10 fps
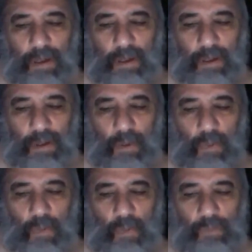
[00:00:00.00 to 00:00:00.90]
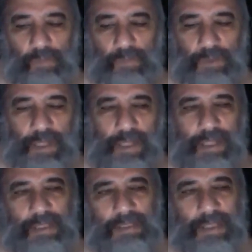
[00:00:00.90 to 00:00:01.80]
who 10
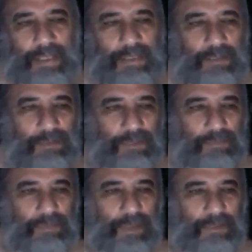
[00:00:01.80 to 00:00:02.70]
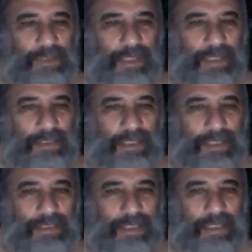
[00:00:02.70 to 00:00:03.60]
years later, I think it was 10 years
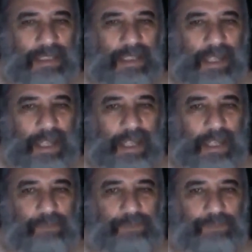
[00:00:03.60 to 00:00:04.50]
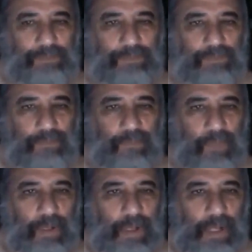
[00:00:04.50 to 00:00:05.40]
later, he
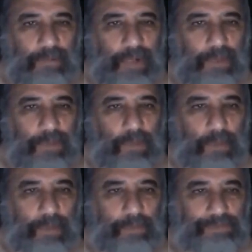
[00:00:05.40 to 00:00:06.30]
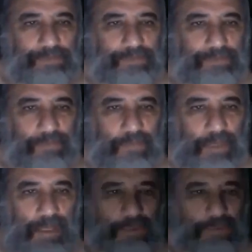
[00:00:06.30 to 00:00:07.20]
raped a woman,
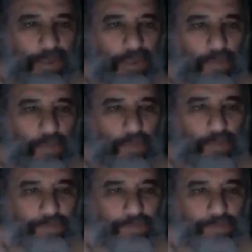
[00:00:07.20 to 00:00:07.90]
a drunken woman,